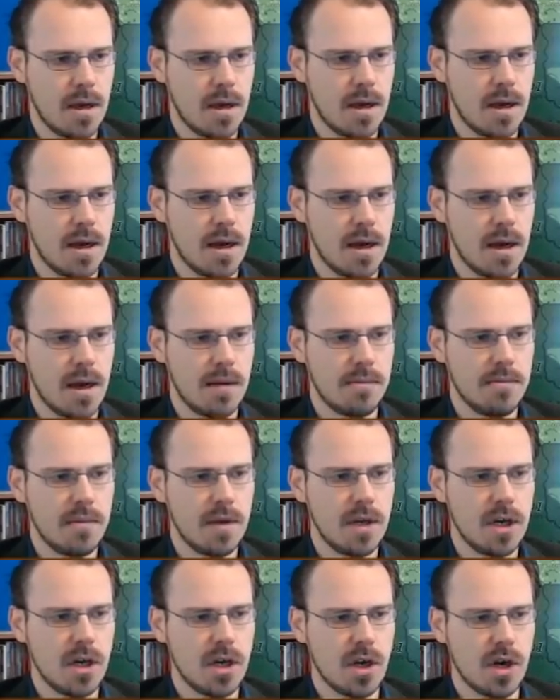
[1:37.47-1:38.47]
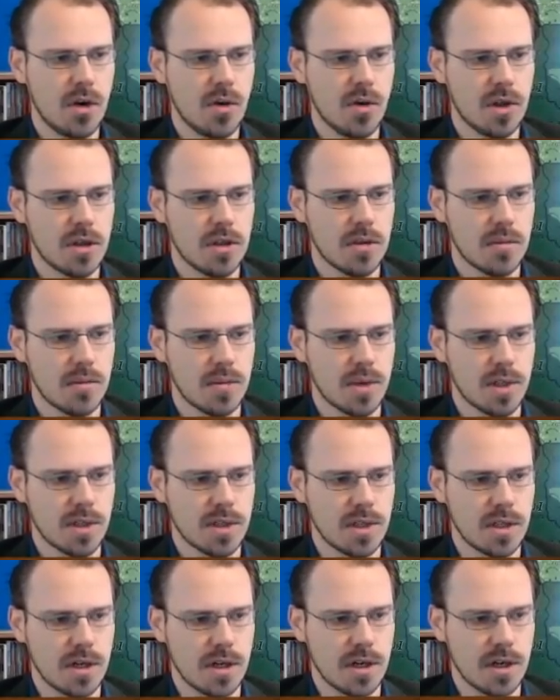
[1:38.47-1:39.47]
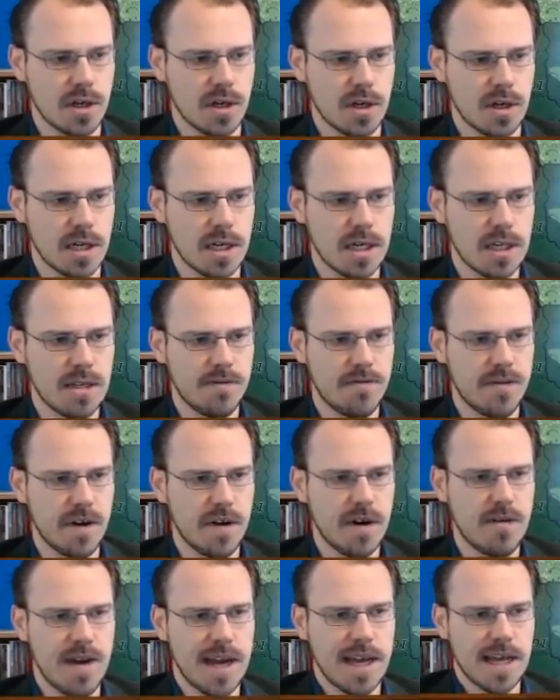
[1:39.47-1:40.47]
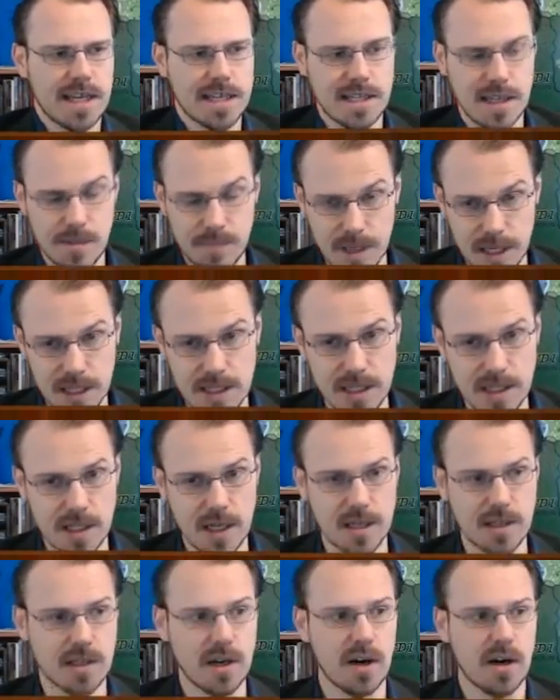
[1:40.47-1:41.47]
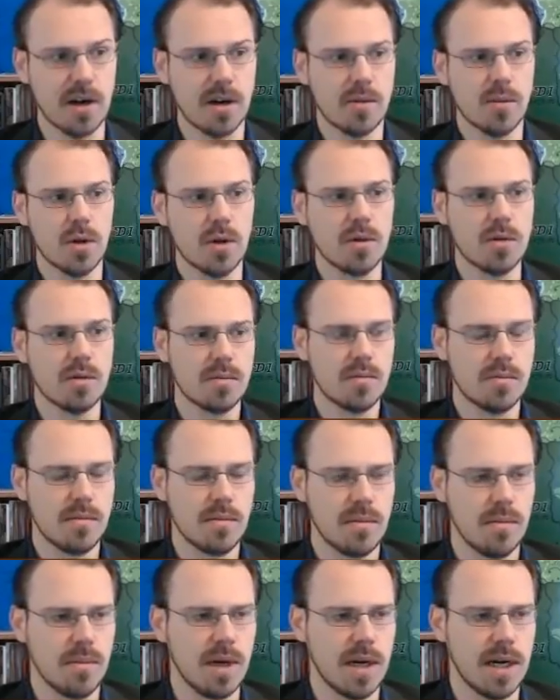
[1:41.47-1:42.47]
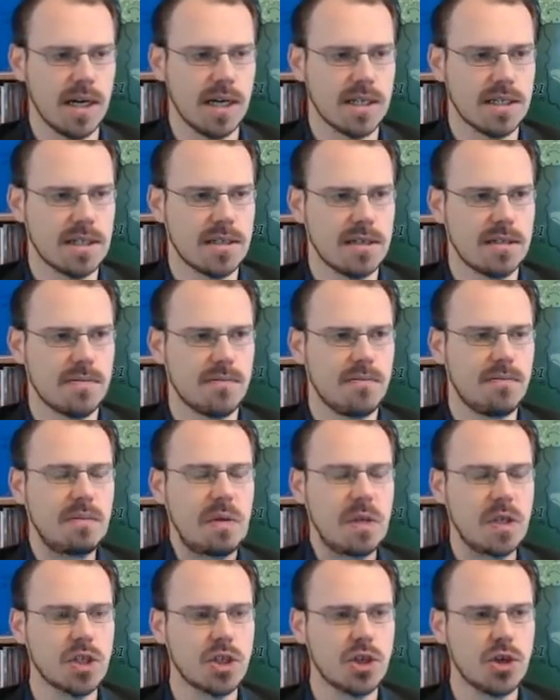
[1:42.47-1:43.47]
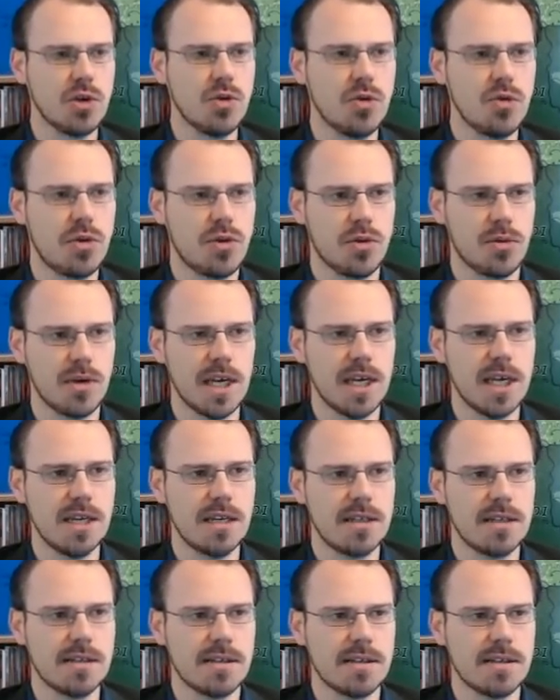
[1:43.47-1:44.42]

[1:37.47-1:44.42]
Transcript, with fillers: I'm going to go with the Berserker. The Fairy Dragon's tempting because it's untargetable, but 2/3s